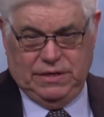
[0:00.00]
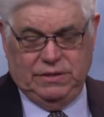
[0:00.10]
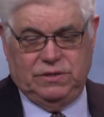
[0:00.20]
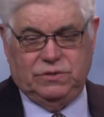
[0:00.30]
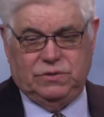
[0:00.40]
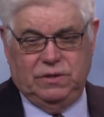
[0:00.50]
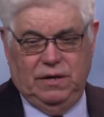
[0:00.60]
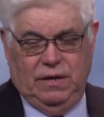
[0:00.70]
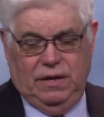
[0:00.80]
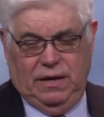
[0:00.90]
Sanchez,
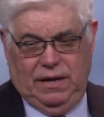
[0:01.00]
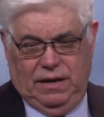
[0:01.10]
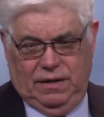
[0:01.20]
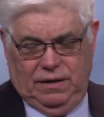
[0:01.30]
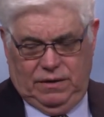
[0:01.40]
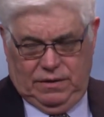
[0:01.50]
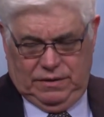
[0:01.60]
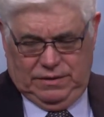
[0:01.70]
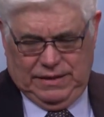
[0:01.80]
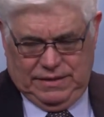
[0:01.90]
and
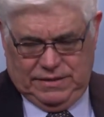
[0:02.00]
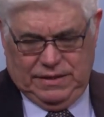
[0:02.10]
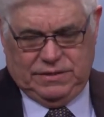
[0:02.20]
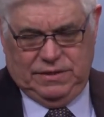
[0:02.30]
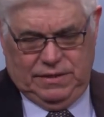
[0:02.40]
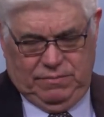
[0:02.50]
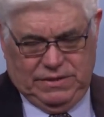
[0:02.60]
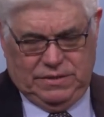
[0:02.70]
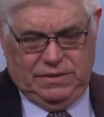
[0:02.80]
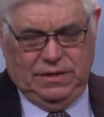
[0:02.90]
Dennis Nixon and
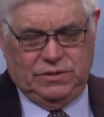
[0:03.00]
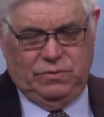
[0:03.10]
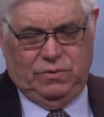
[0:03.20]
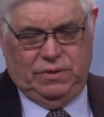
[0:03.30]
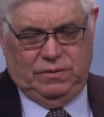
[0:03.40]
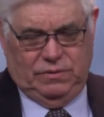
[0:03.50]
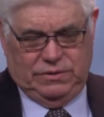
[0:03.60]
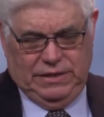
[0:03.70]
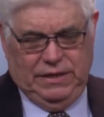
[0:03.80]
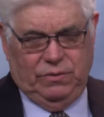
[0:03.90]
Mrs. Nixon were
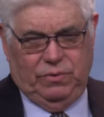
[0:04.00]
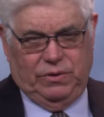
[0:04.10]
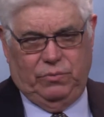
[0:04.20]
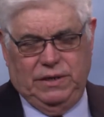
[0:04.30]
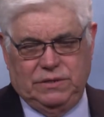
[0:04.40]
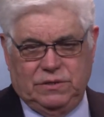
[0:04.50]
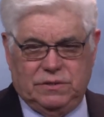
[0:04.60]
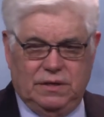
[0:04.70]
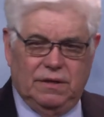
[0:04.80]
seated with the regents.